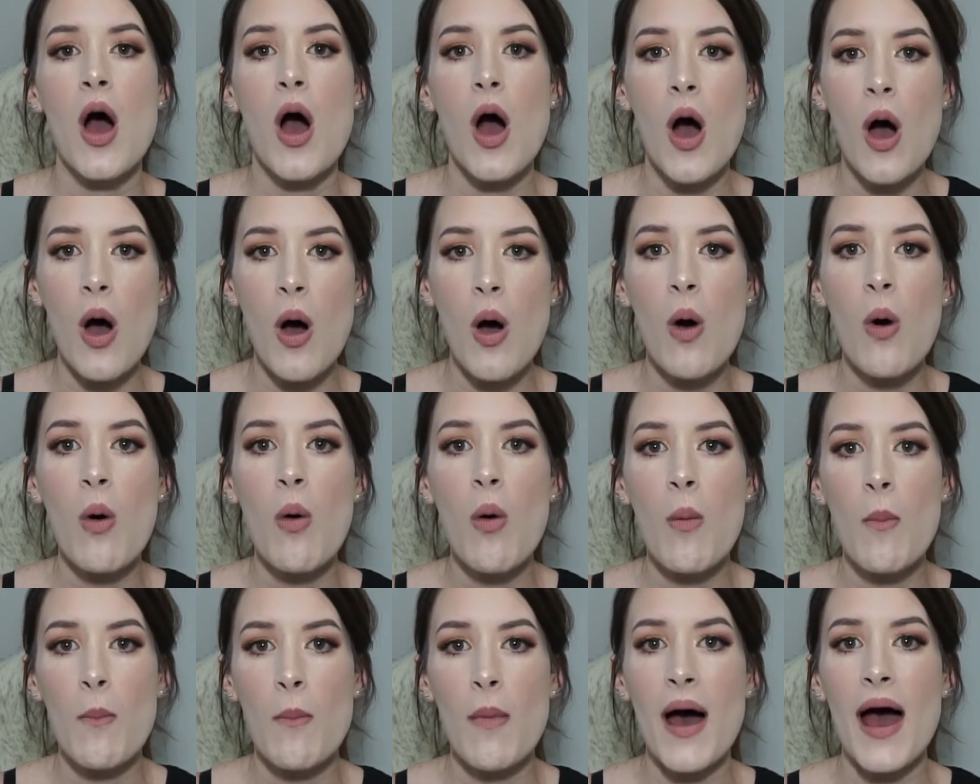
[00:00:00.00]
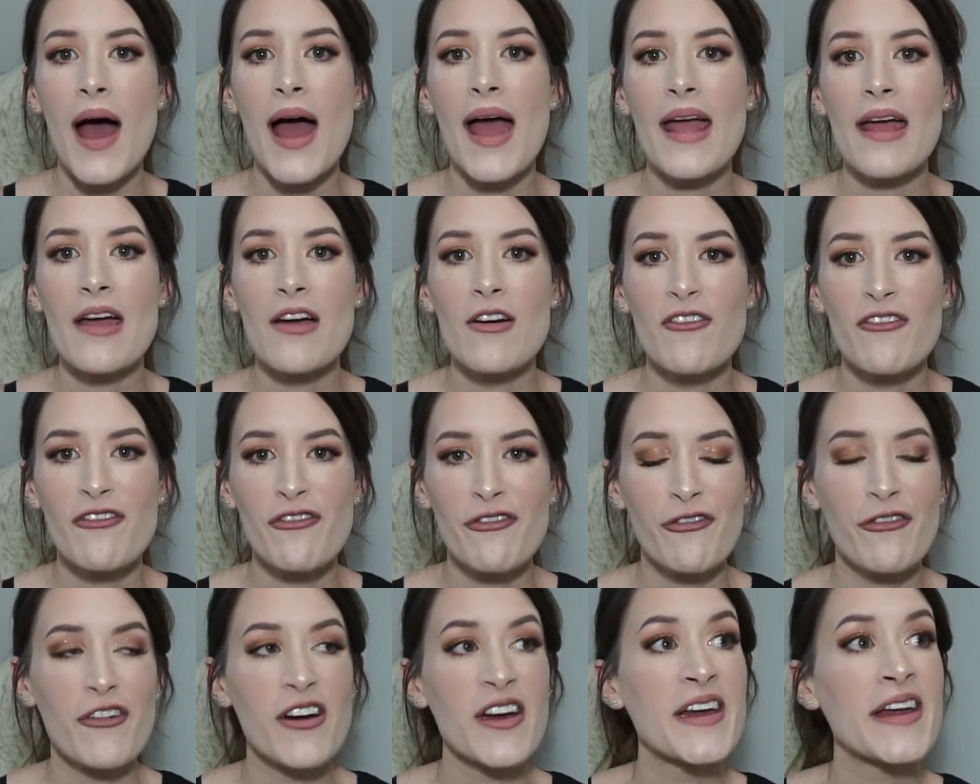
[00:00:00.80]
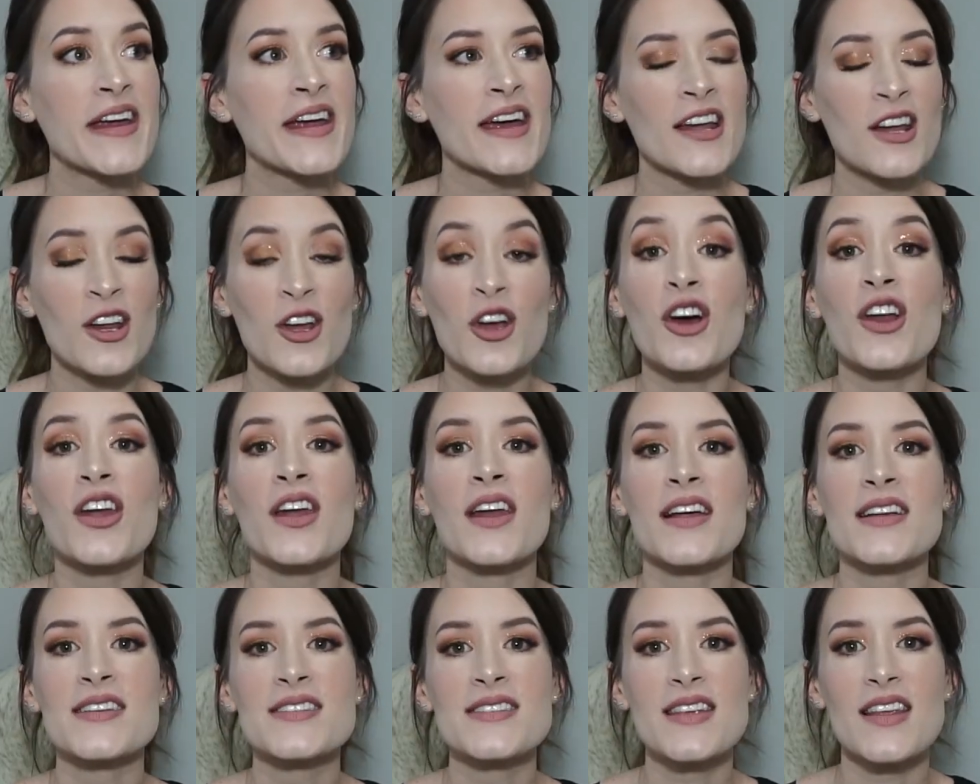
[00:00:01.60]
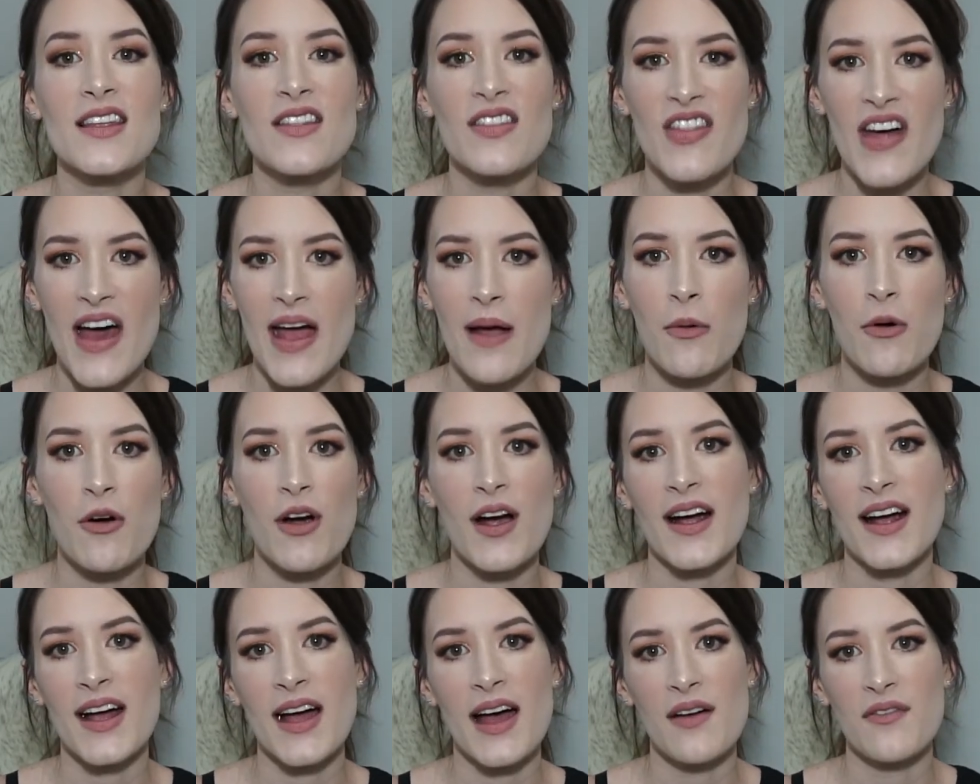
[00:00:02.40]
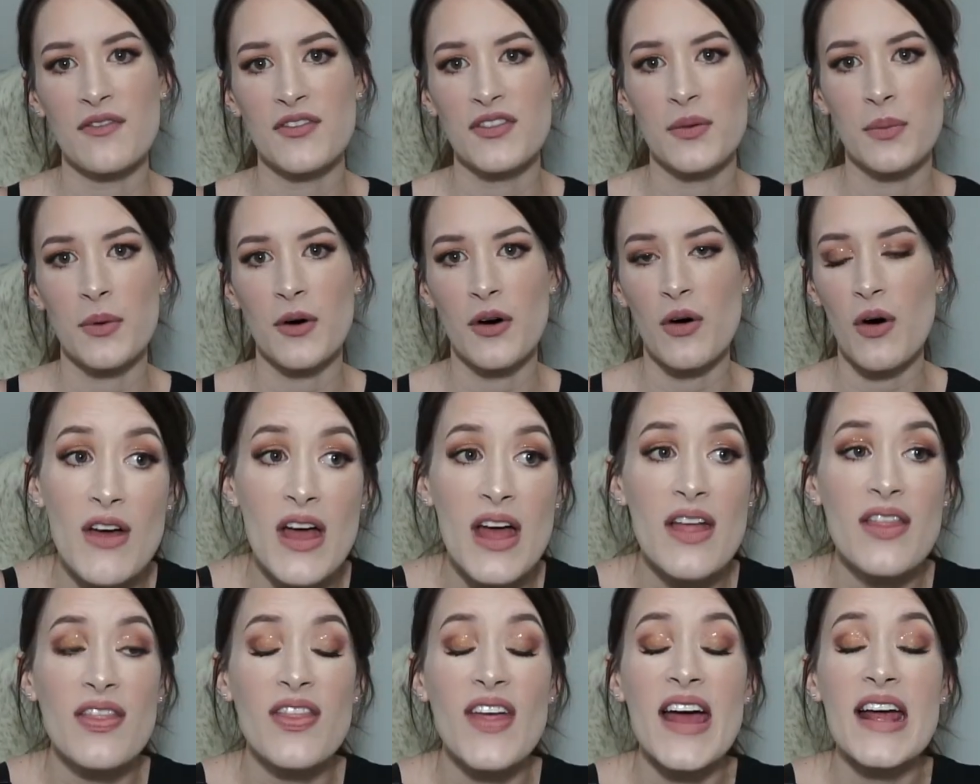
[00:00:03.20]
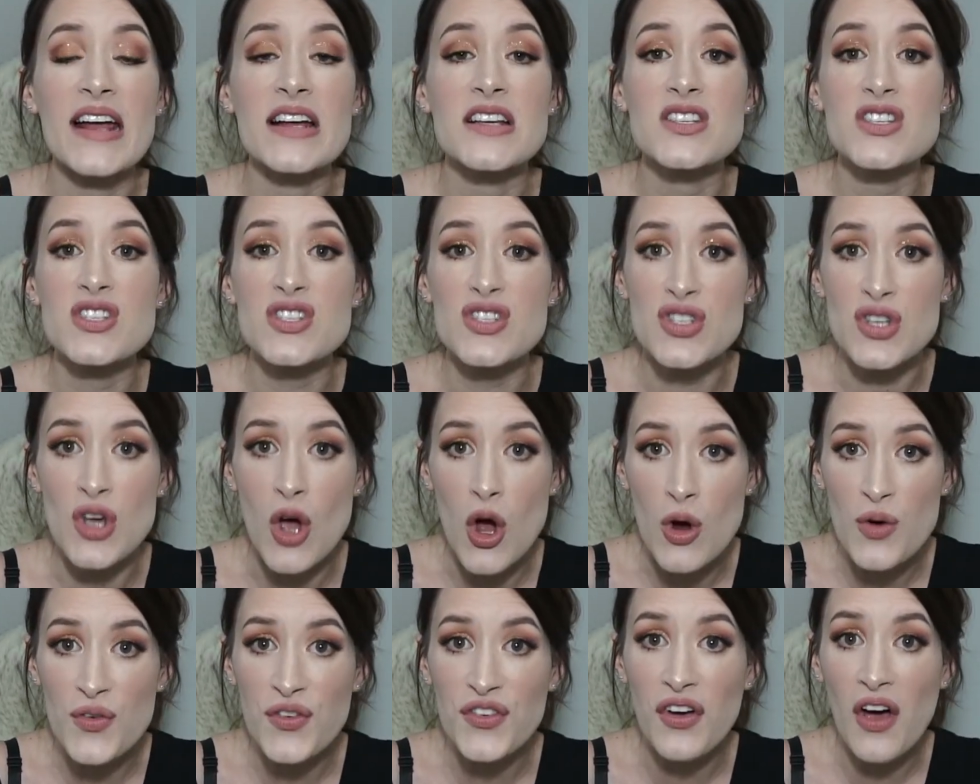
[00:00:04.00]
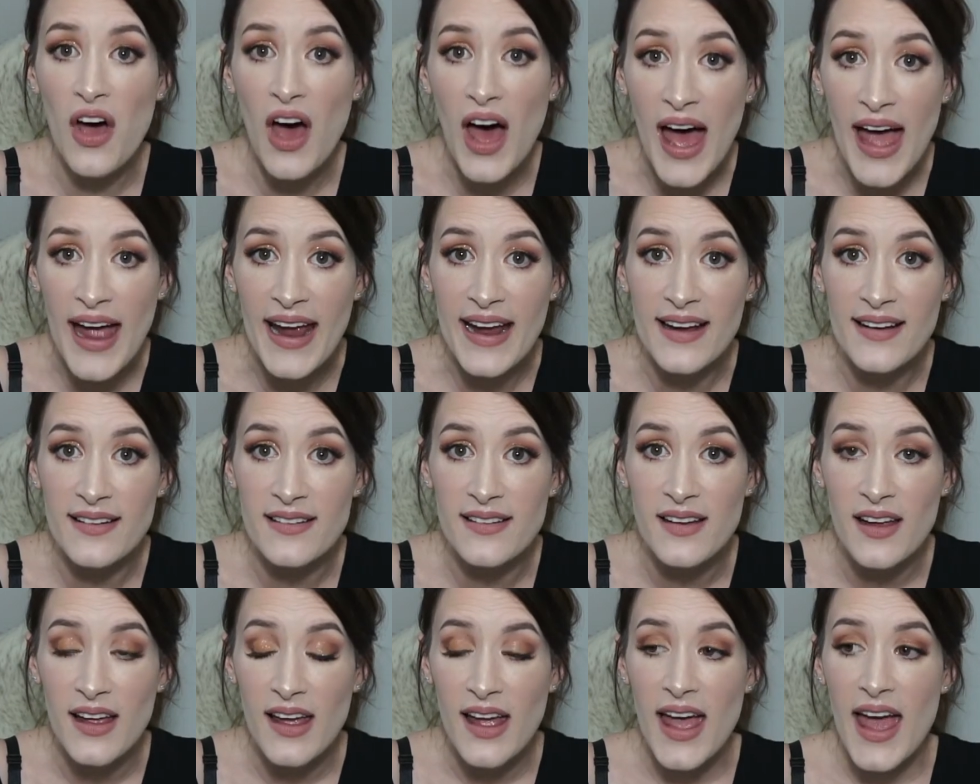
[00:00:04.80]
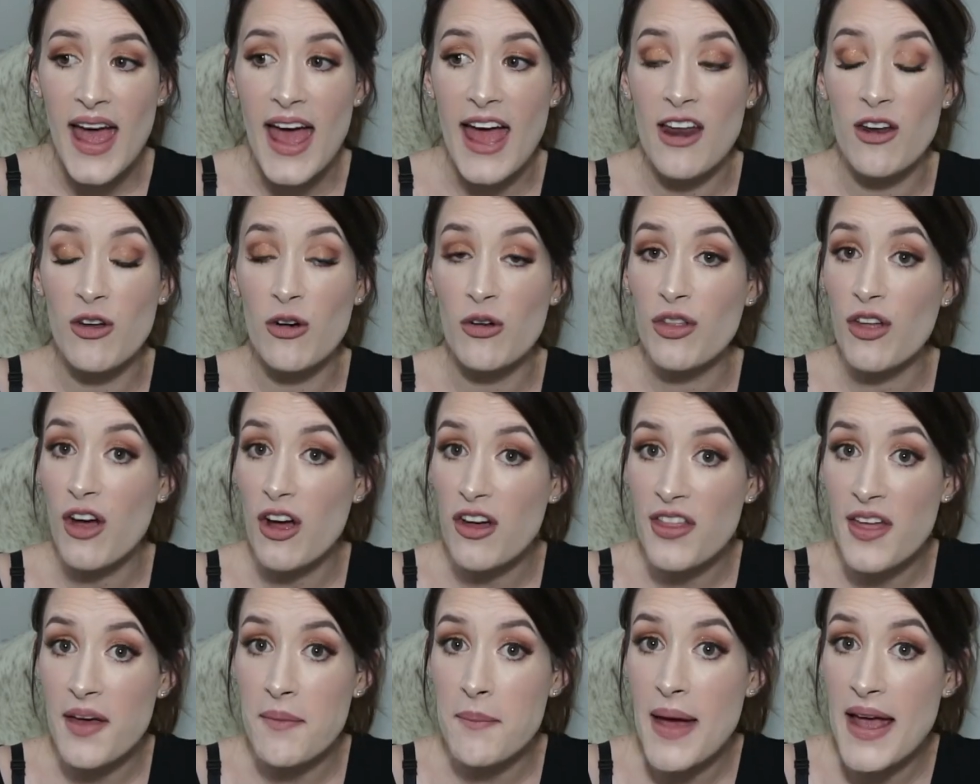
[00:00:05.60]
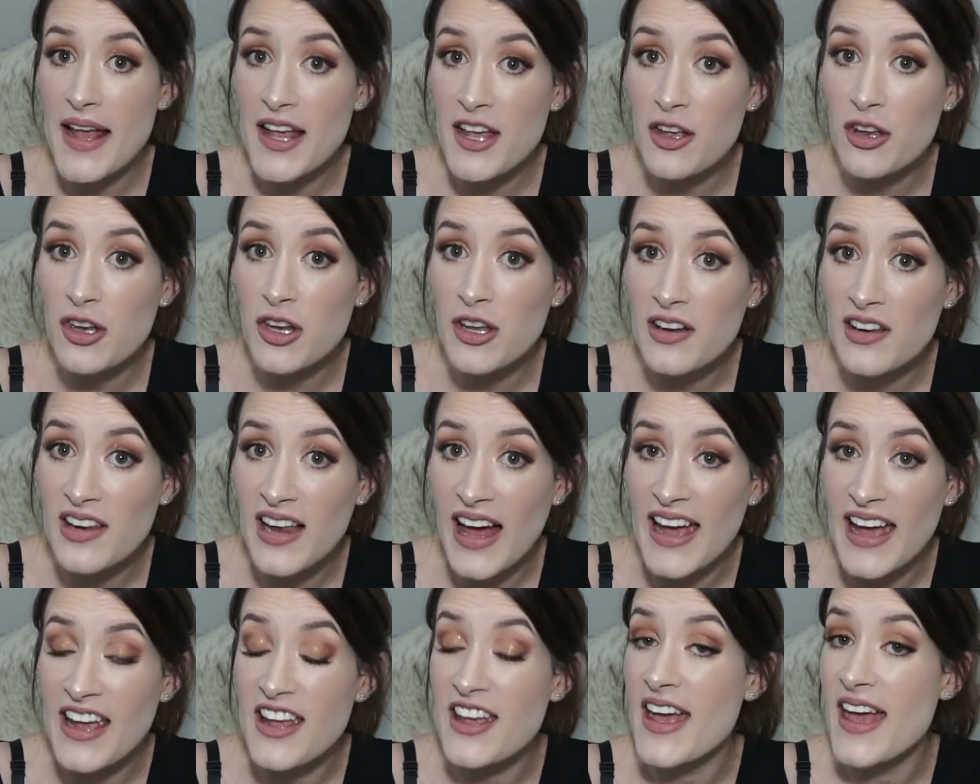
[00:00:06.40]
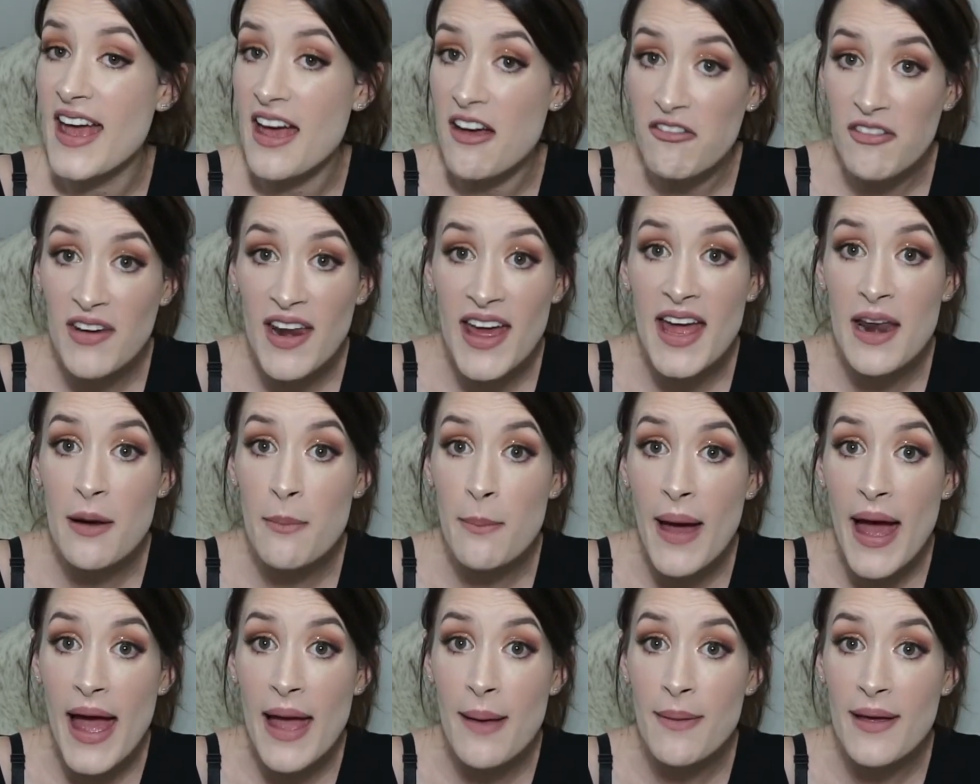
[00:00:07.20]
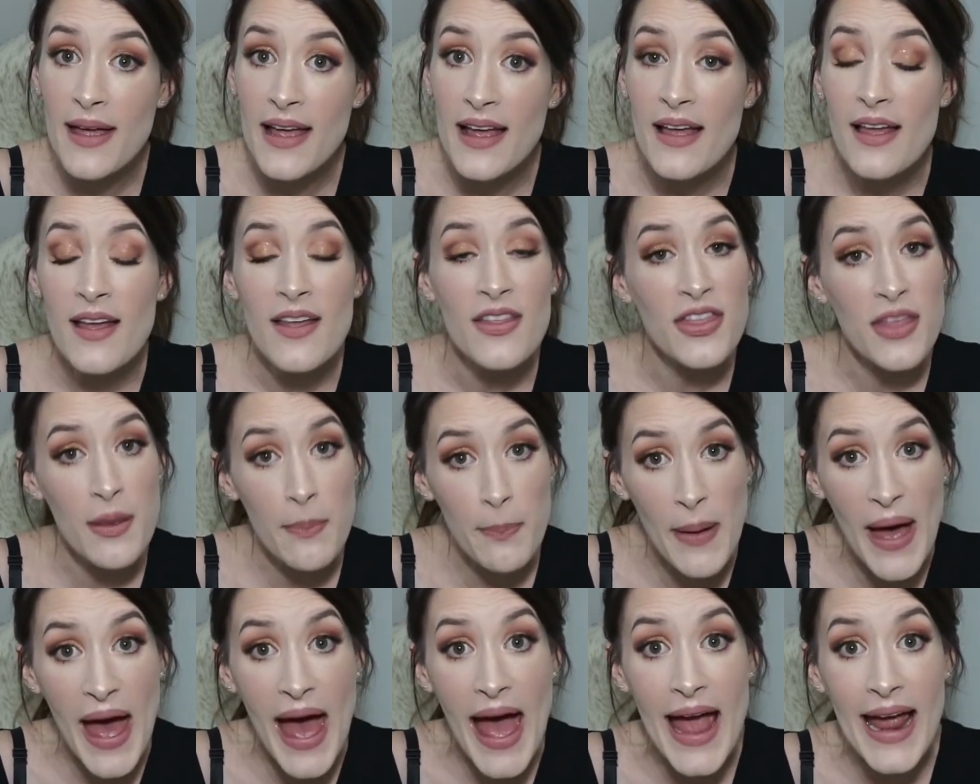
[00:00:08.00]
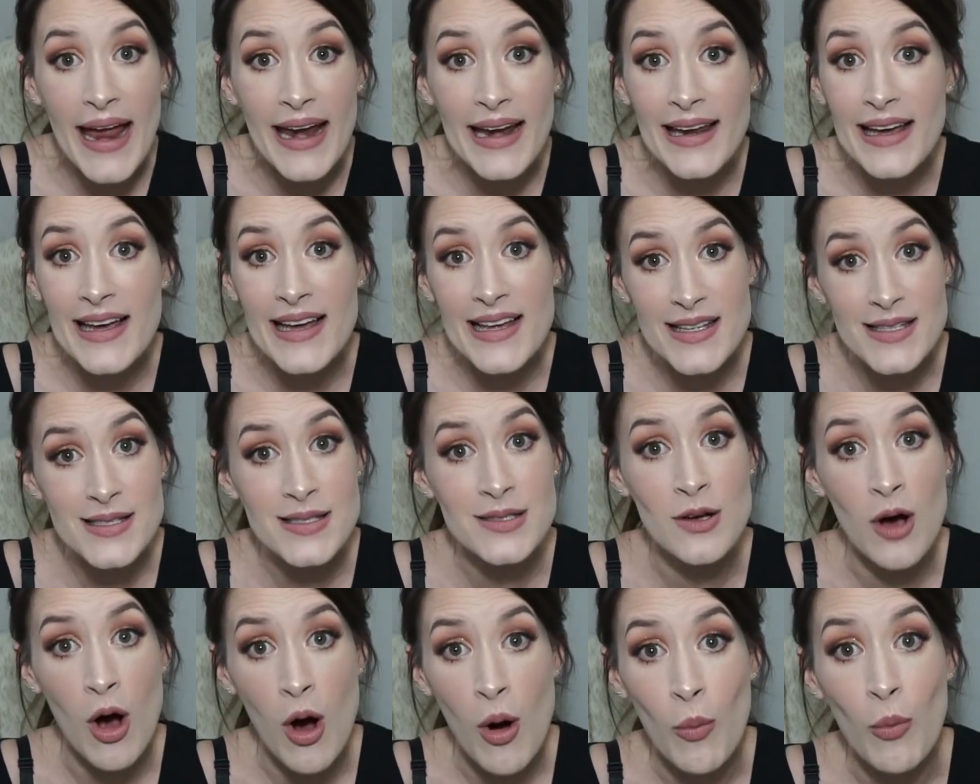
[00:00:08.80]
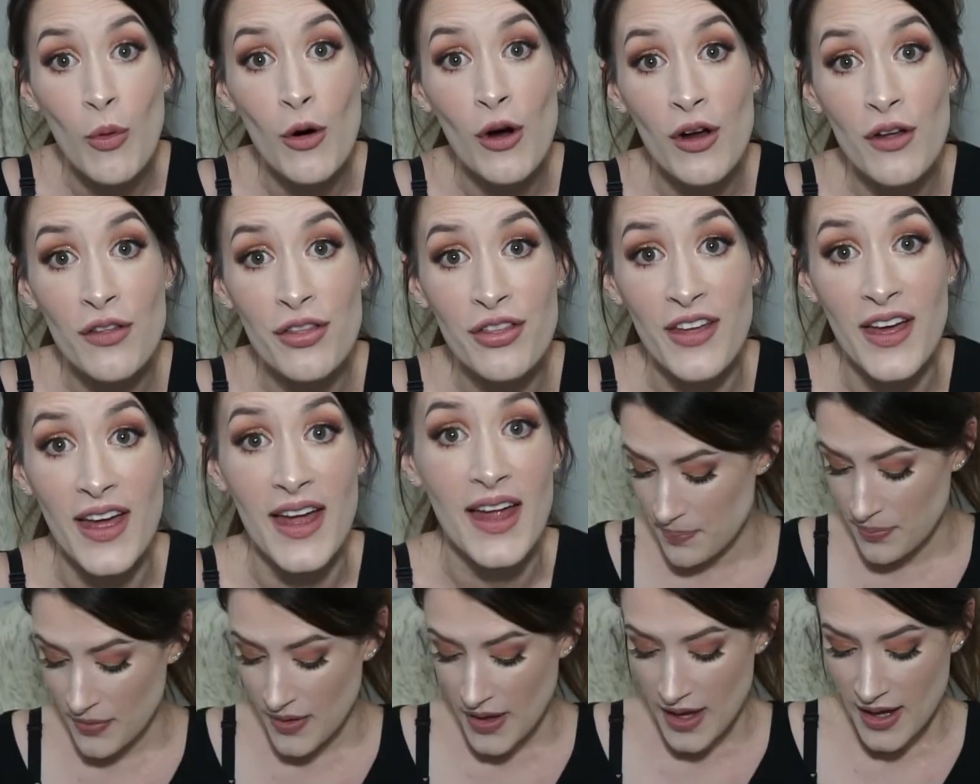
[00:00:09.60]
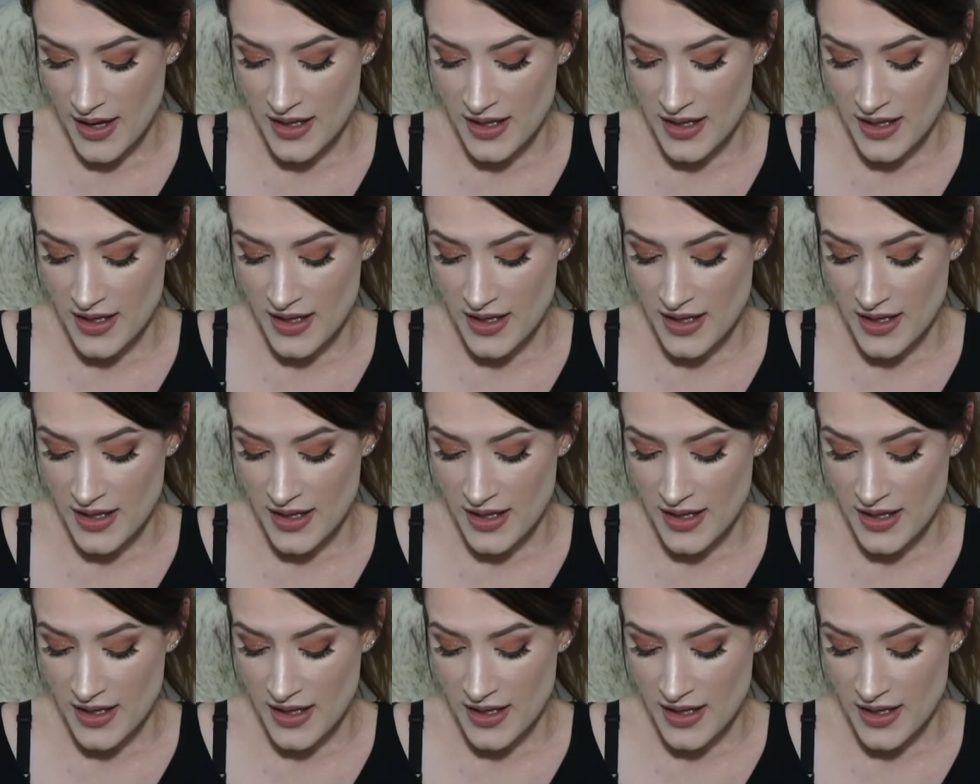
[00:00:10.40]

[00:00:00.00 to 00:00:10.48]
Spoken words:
Oh my freaking goodness, they were uncomfortable. They are so tight, and although they make you look like you haven't had a baby, the pain is not worth it.